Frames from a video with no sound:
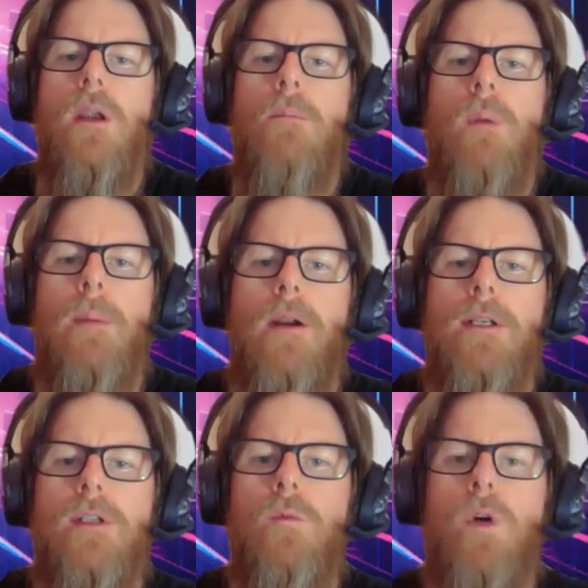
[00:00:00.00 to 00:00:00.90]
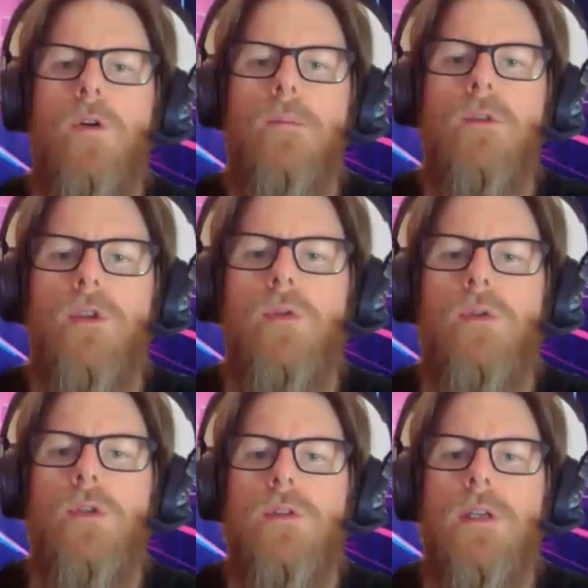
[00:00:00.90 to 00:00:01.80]
preparing to welcome 2
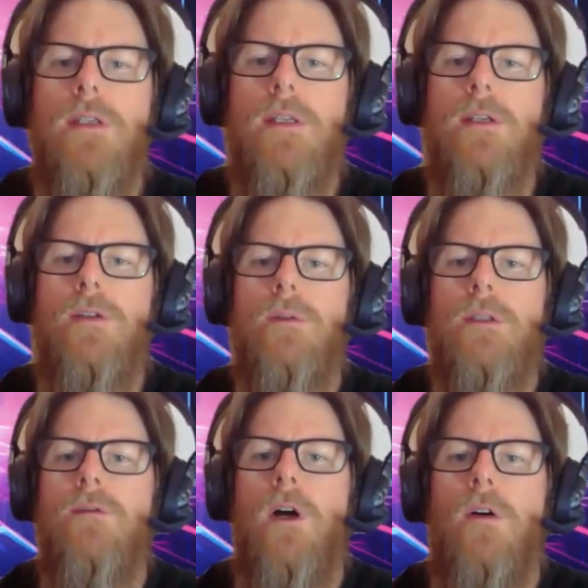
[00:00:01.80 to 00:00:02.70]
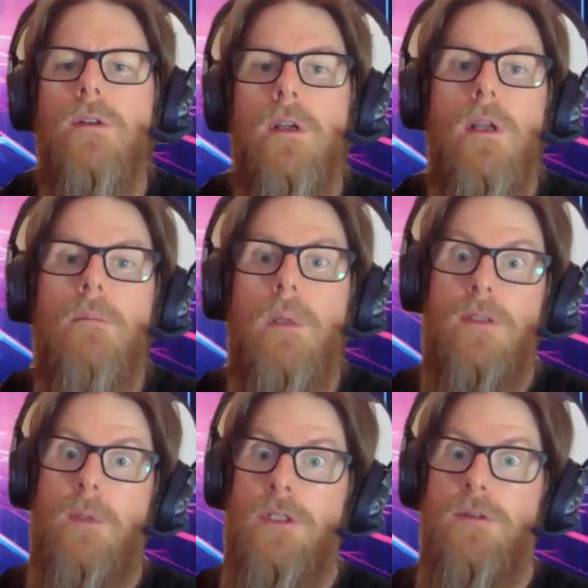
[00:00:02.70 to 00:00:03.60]
new cities into its fold, plus
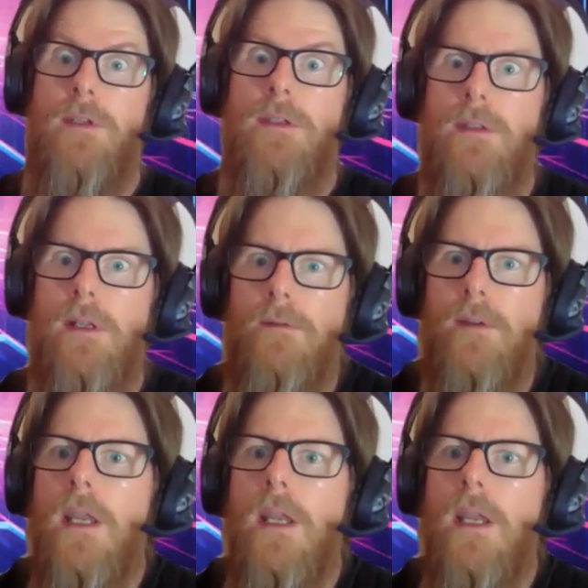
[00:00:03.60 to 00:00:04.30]
a bunch of other stuff.